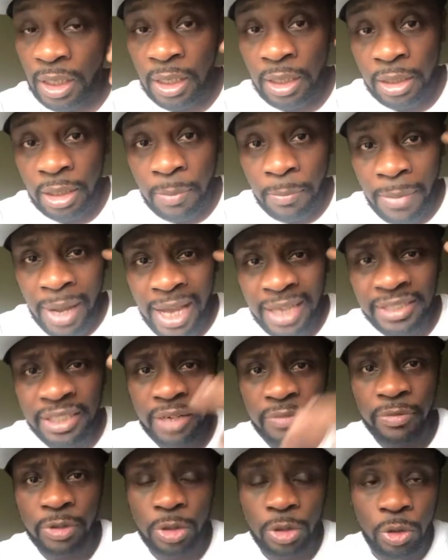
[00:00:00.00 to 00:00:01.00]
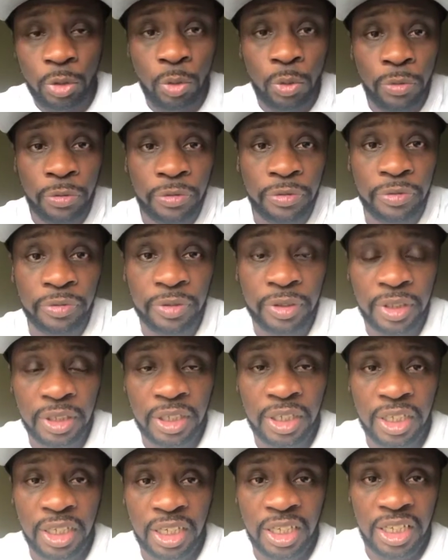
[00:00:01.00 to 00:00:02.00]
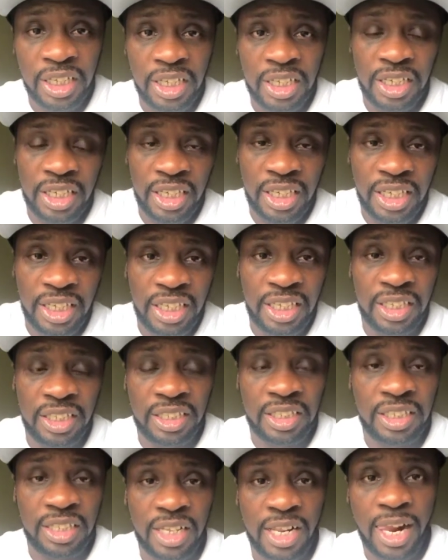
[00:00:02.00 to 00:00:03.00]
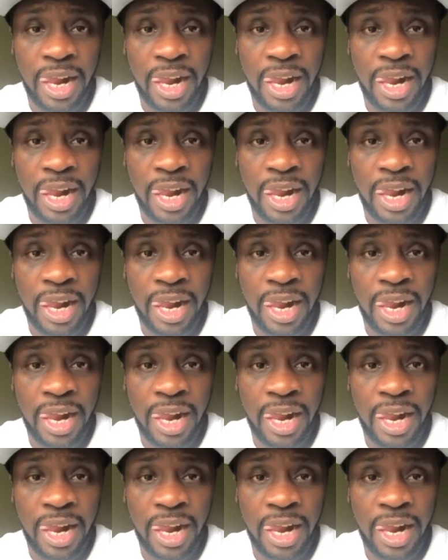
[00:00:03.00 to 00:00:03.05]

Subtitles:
the mindset of the youth is